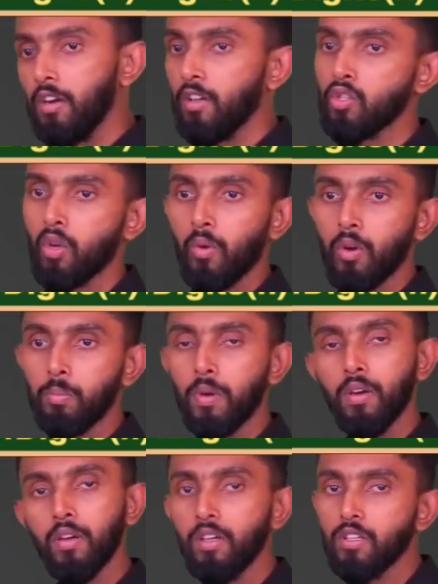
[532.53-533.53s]
return, so I want to
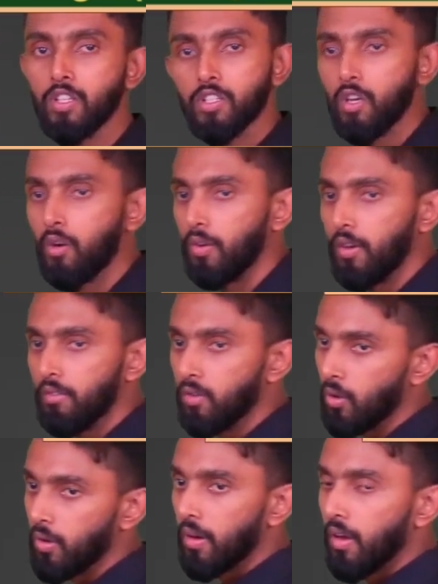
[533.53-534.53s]
print it. This is out, I've
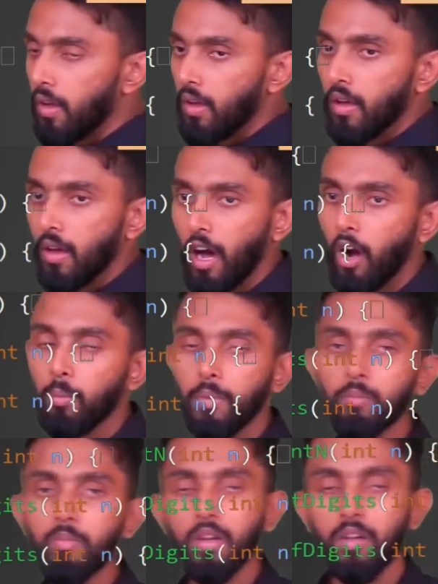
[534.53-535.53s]
told. I hope
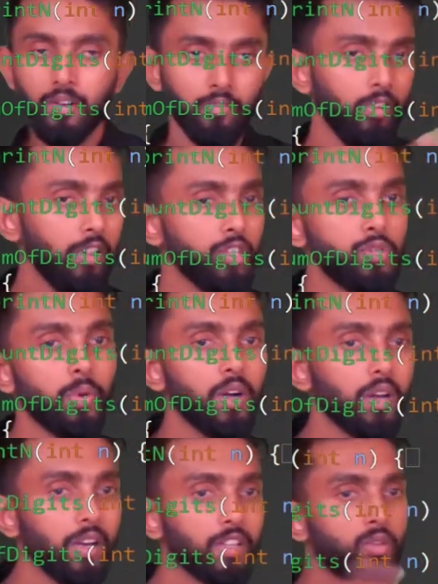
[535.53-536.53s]
I'm clear. Will this
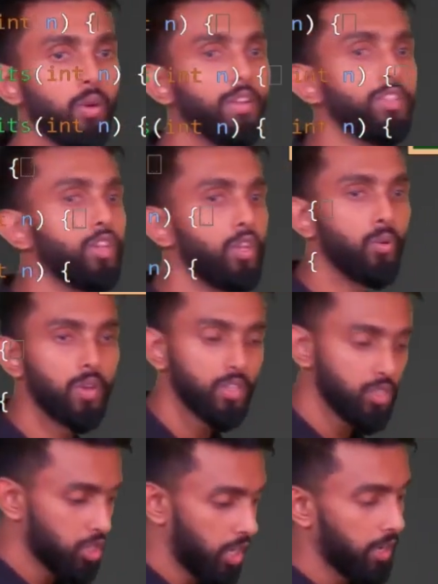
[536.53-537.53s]
work? Let's go execute
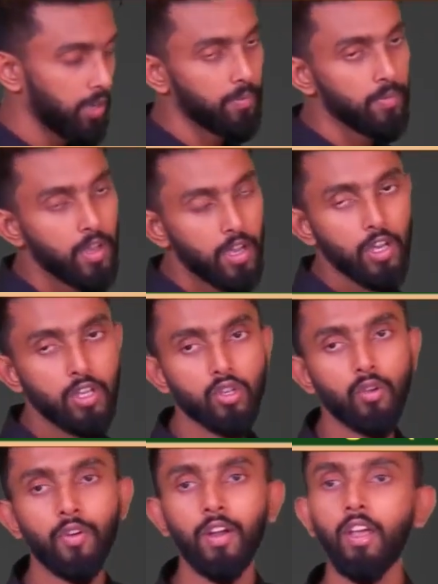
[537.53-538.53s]
and check.
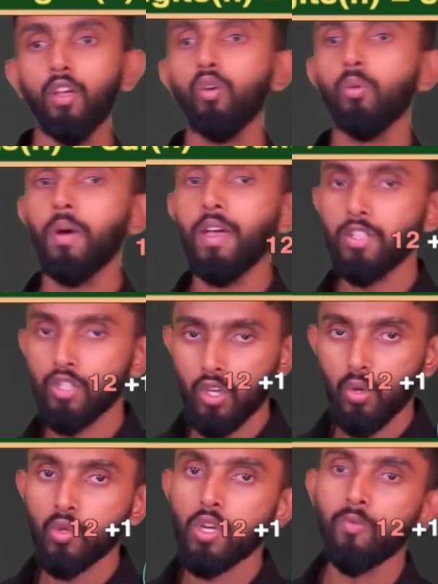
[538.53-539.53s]
So if I take you to my
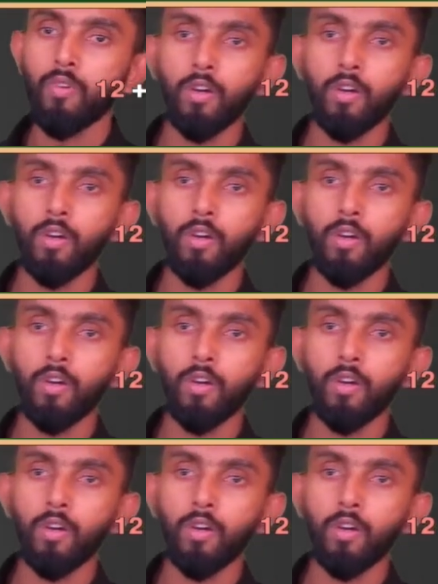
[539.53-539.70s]
execution